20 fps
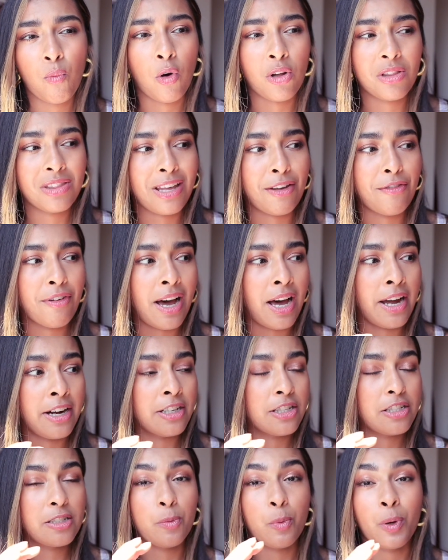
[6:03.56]
what they've
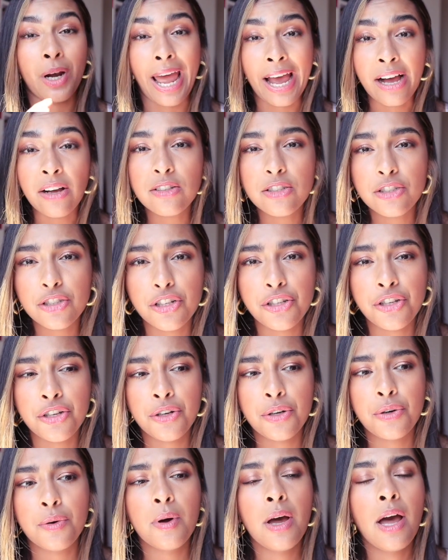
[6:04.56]
hired someone else to
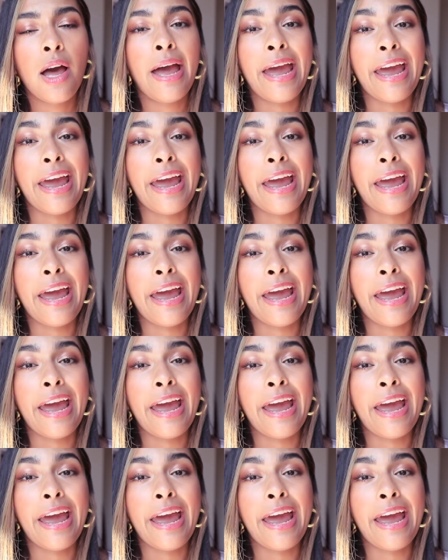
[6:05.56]
do,